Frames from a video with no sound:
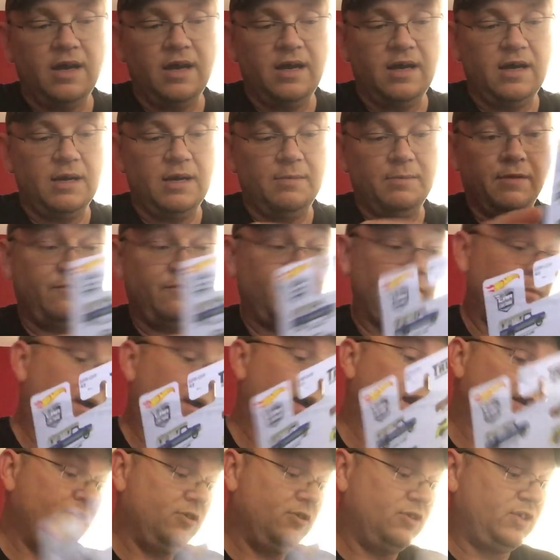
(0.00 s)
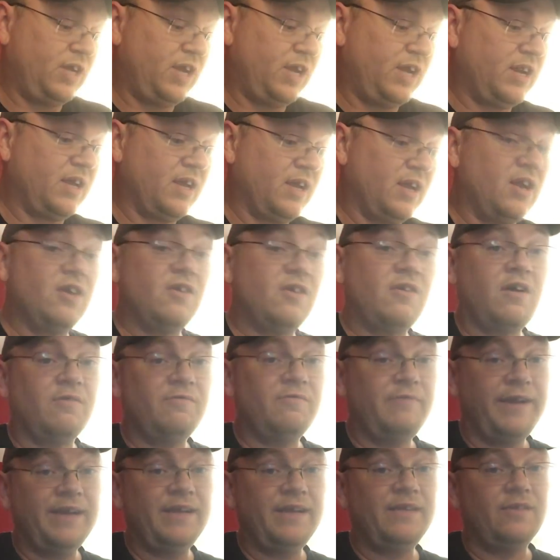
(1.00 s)
Um, and from my understanding here
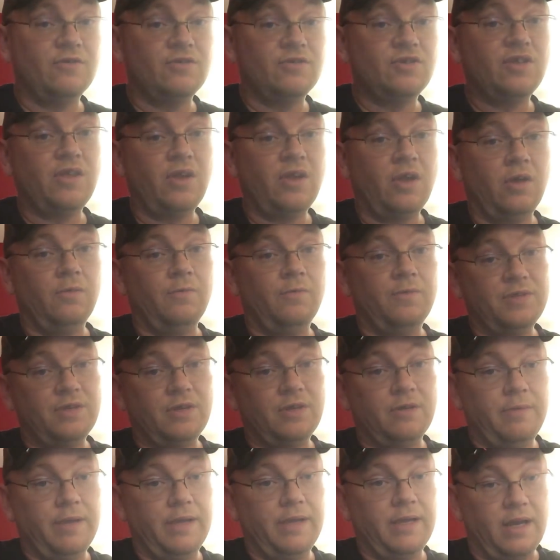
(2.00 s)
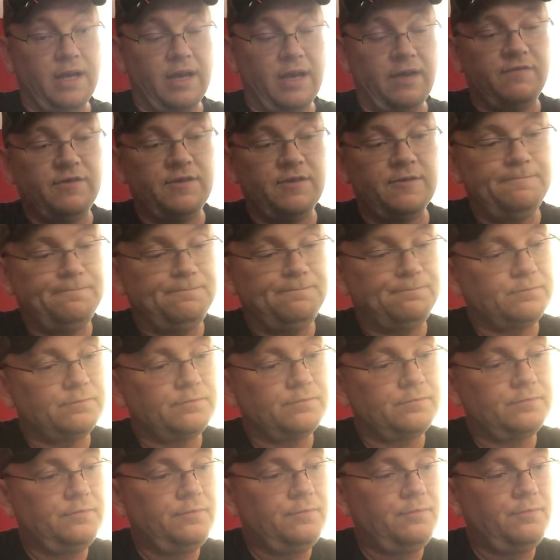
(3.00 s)
already, those are the only ones that are being left.
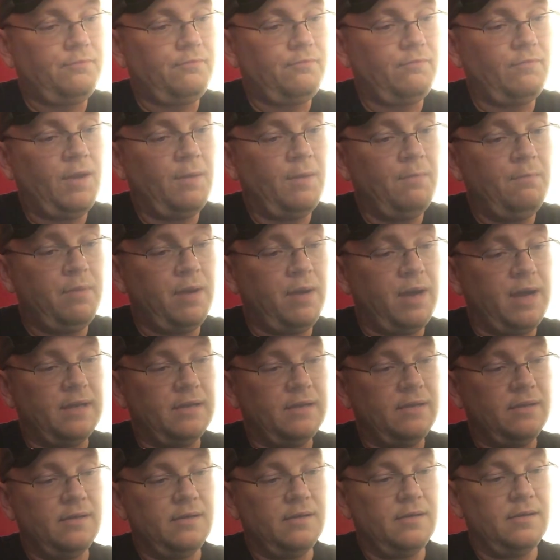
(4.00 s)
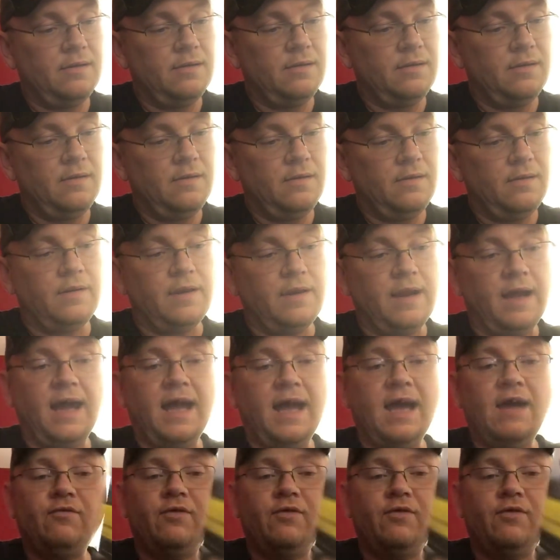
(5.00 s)
But now I